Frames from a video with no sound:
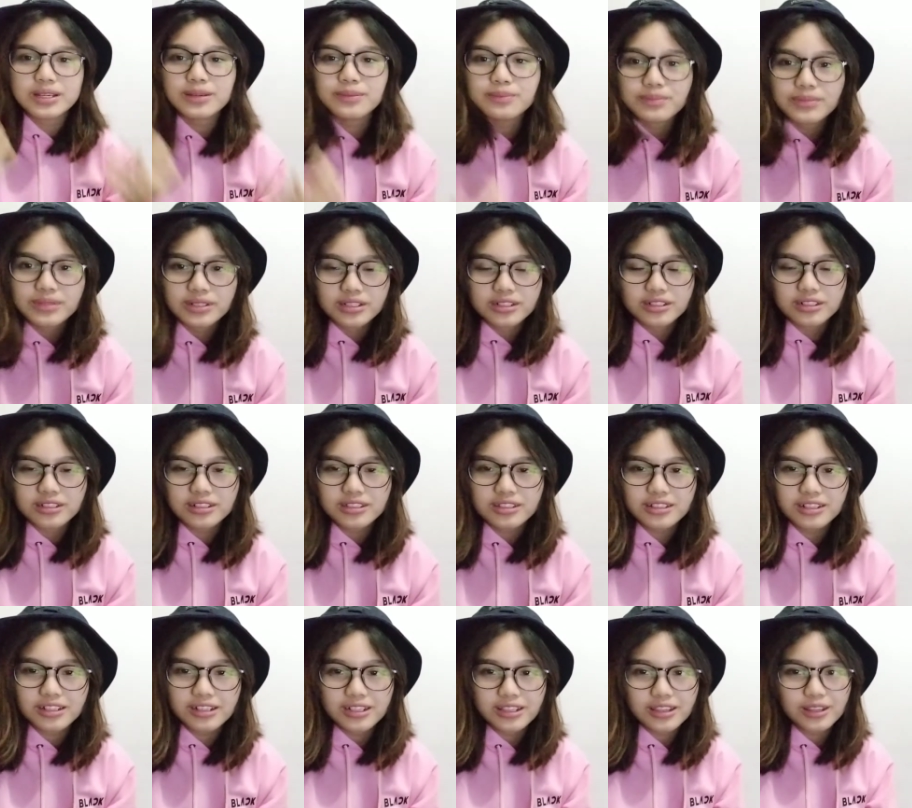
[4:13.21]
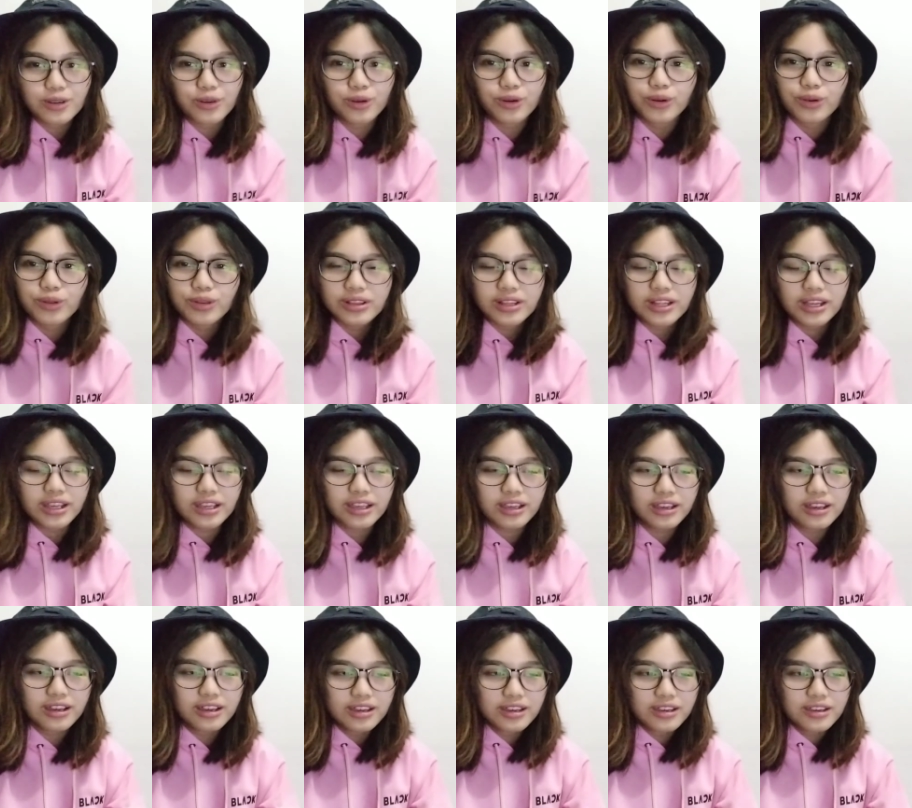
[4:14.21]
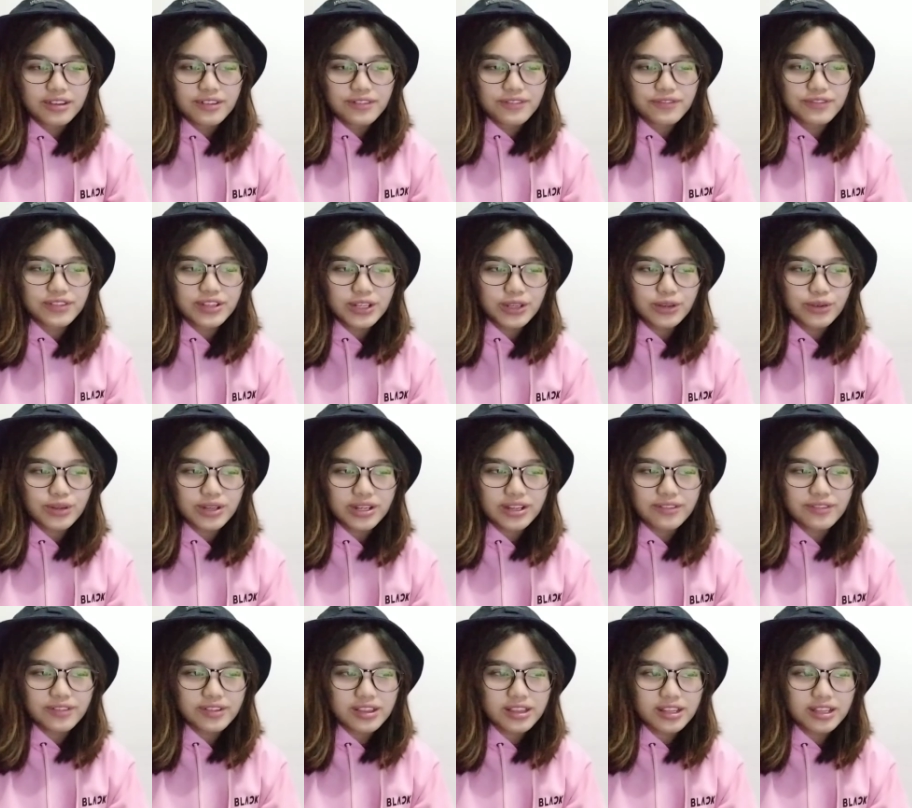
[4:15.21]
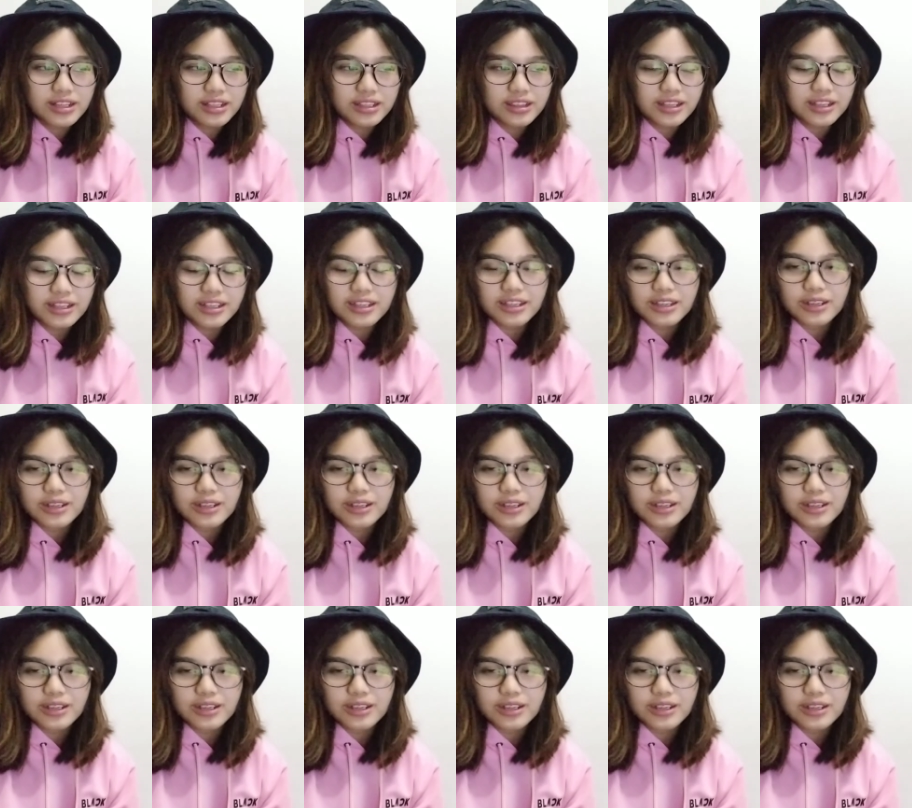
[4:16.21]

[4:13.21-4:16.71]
immersed in the whole video and everything.